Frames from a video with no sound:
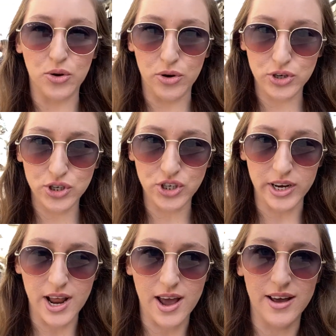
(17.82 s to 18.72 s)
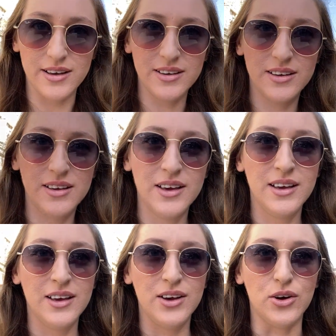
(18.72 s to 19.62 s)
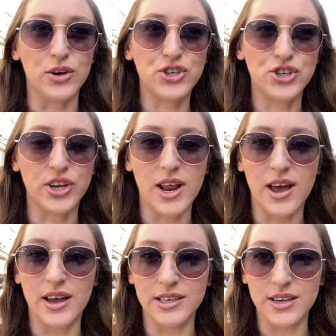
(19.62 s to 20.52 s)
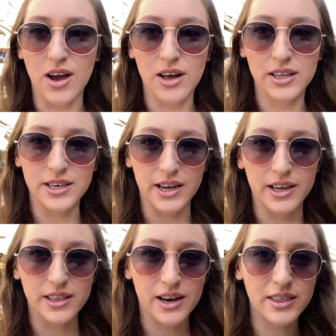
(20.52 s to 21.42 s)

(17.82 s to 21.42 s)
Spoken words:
Rosh Hashanah. Rosh Hashanah is a holiday that I